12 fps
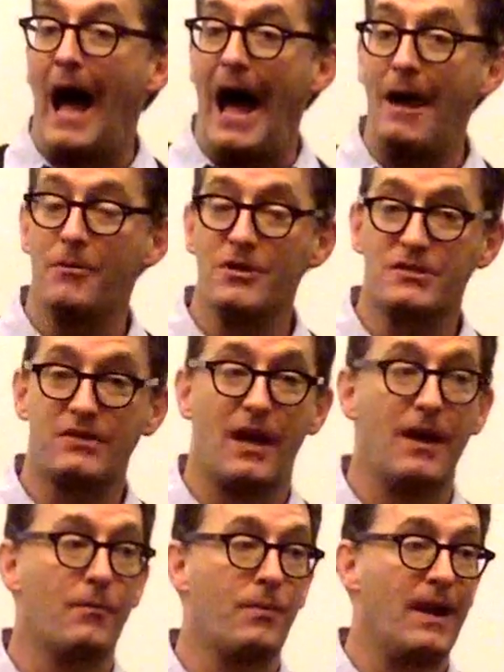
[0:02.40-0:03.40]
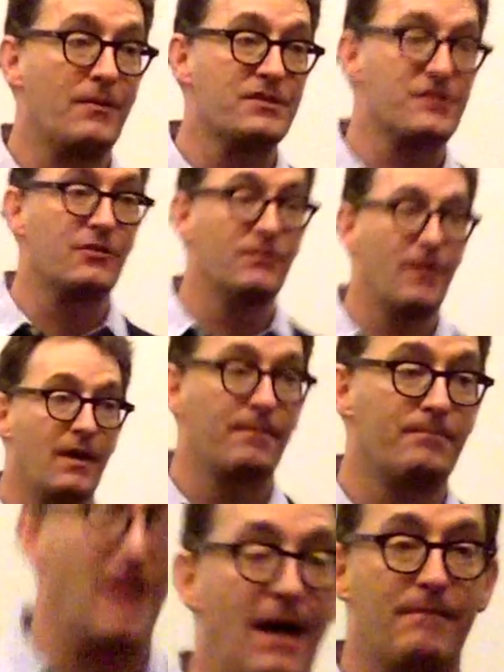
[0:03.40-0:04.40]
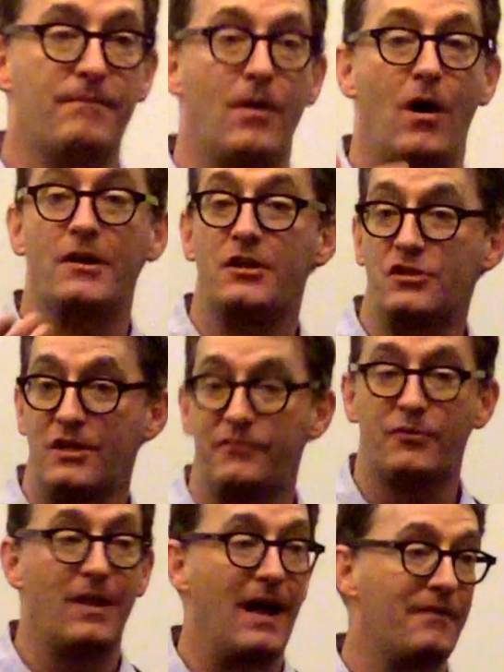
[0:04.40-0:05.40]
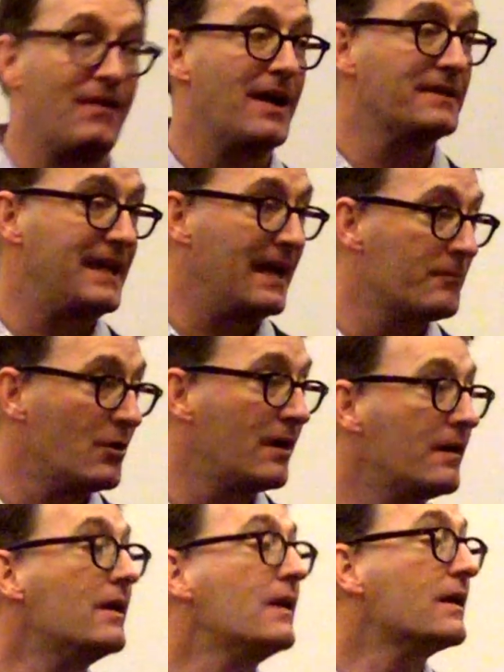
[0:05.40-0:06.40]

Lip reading: I was, when I was still auditioning for a lot of on-camera